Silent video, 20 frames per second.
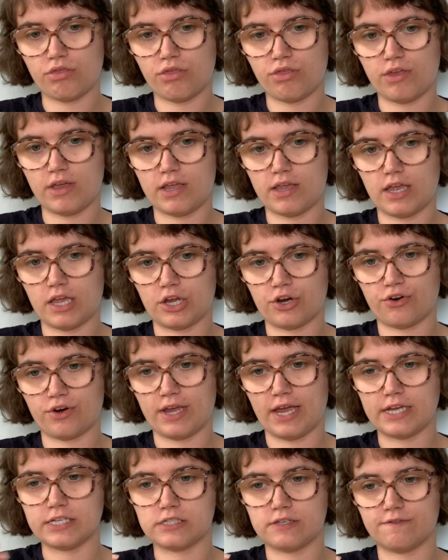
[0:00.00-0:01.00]
thinking
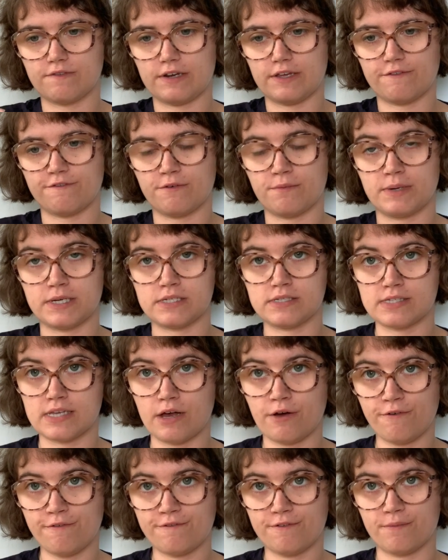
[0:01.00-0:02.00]
creatively for
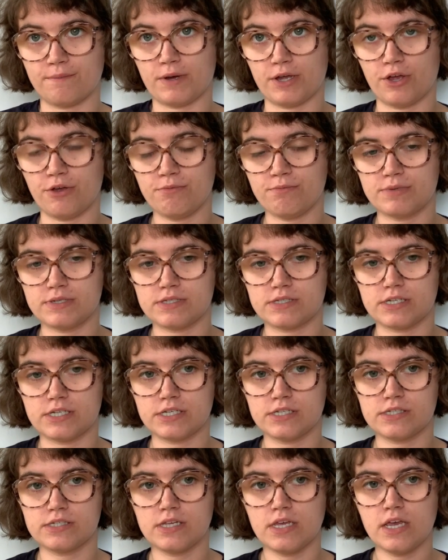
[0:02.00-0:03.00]
myself and my own
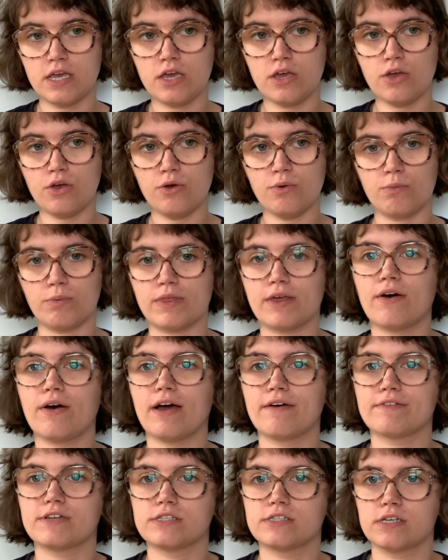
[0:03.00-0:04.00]
business without
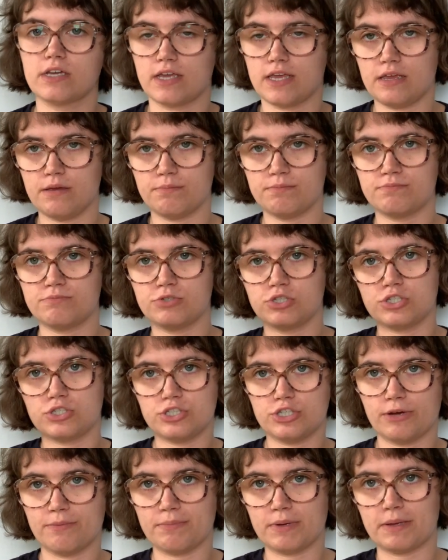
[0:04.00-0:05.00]
having to keep
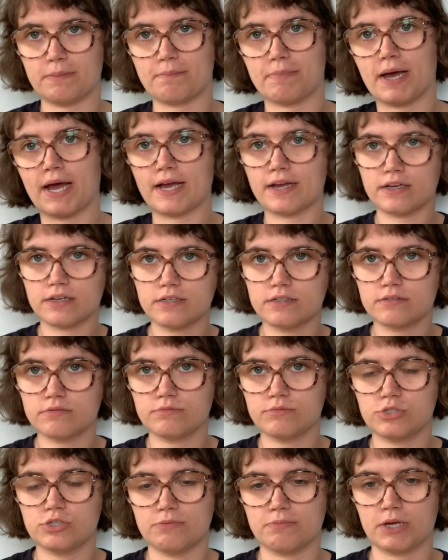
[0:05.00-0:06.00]
jumping back
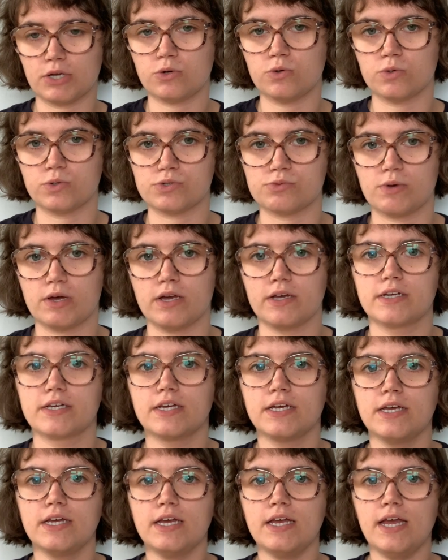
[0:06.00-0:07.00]
to my coursework.
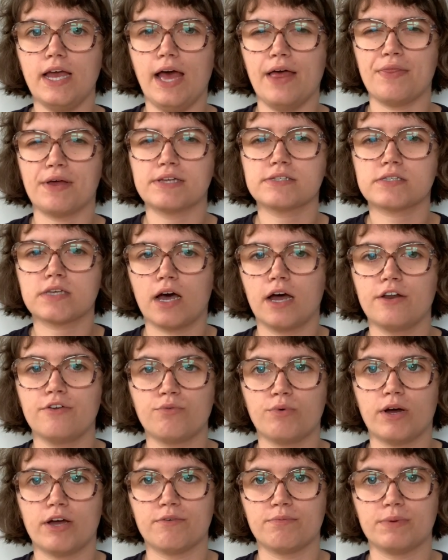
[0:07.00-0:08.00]
And that's kind
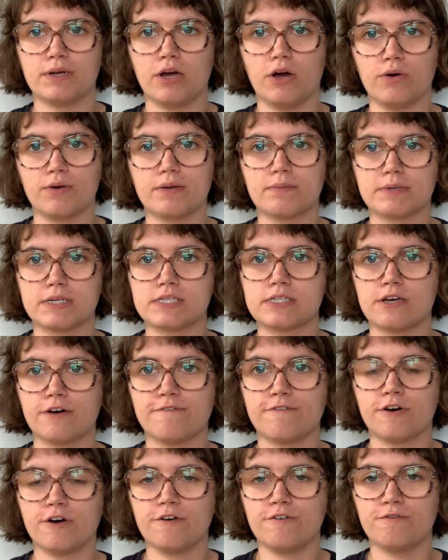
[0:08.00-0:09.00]
of why I've been holding
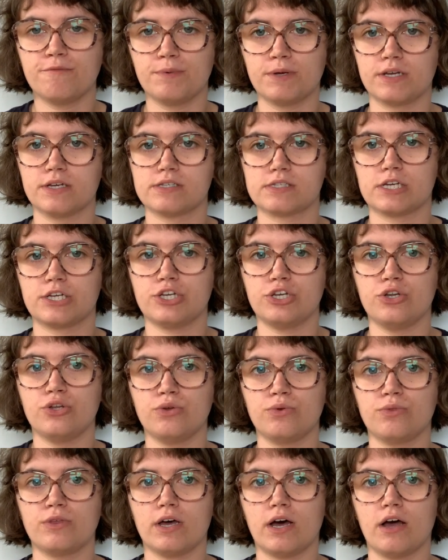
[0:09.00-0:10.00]
myself off because I
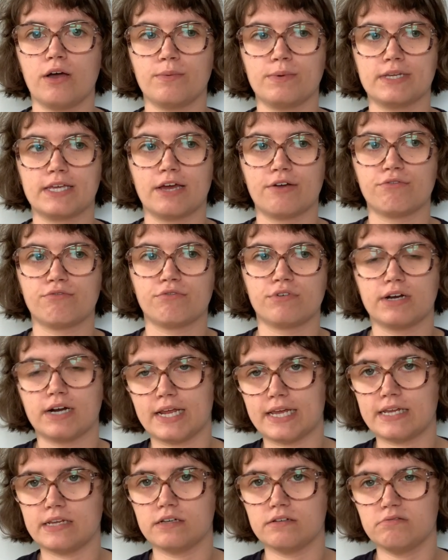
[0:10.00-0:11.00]
knew that I would get
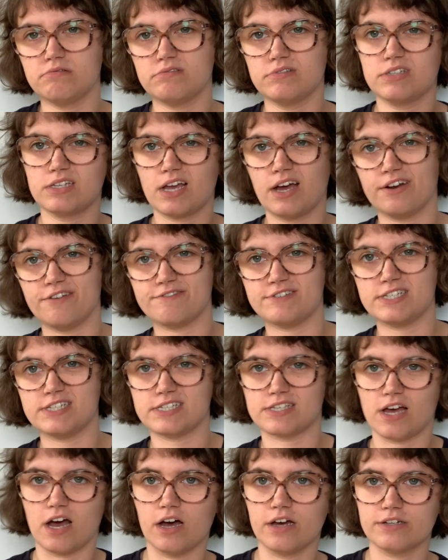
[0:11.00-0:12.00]
really kind of
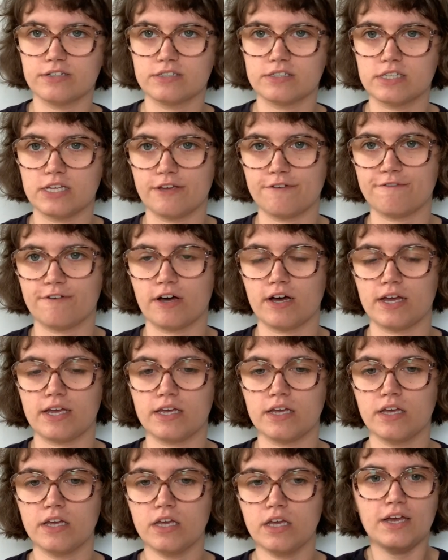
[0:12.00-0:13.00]
disheartened if
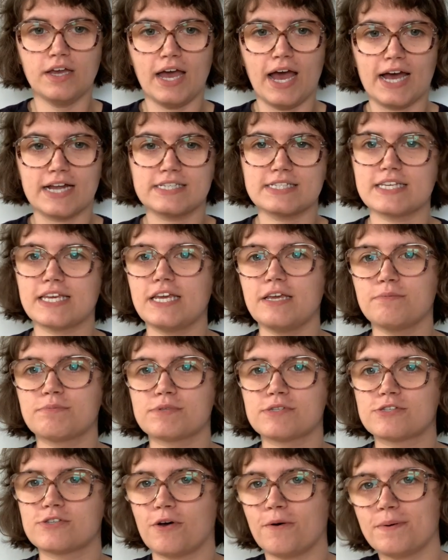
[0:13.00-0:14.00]
I had to keep
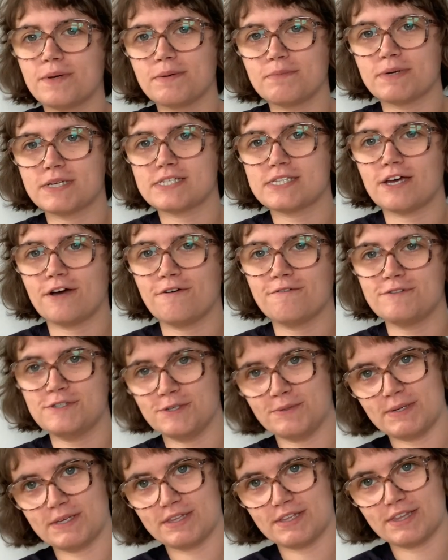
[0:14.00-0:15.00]
stopping myself
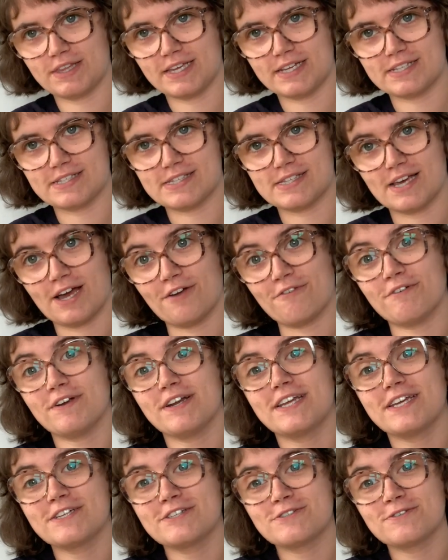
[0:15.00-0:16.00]
doing the things that I
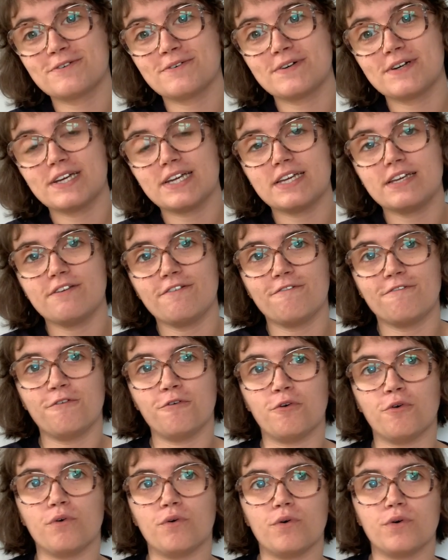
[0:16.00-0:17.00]
really enjoy
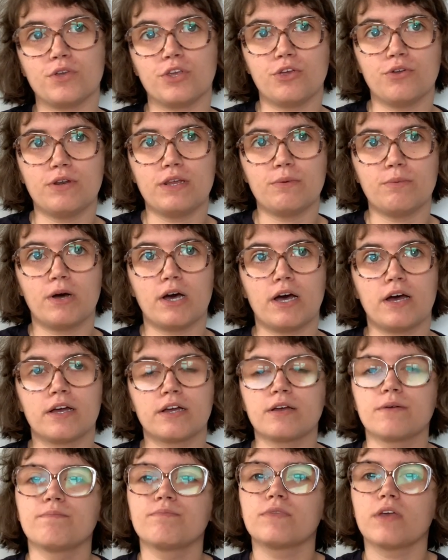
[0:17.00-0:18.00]
for uni work.
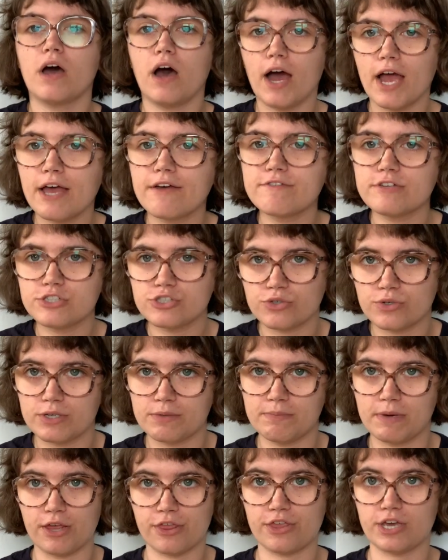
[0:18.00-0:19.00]
I have enjoyed
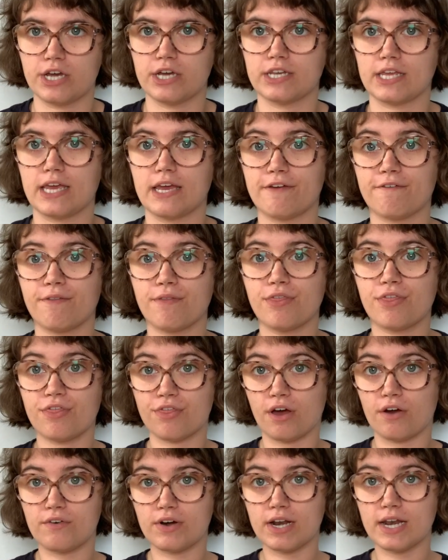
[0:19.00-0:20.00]
my third year
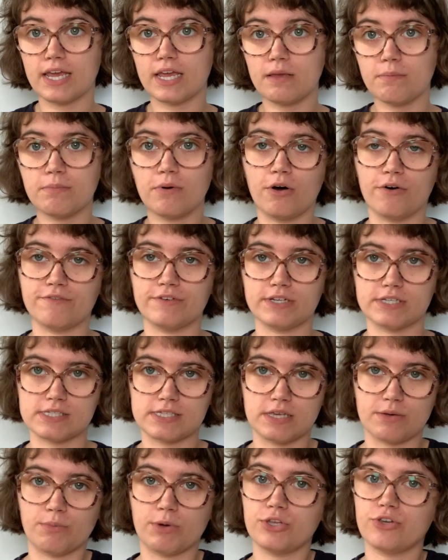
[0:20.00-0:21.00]
thoroughly, but
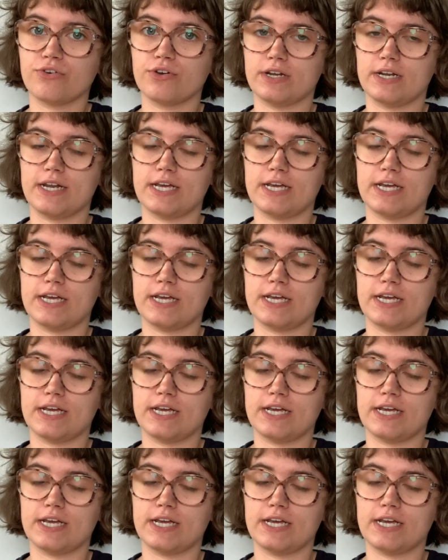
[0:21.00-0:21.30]
obviously when you're in an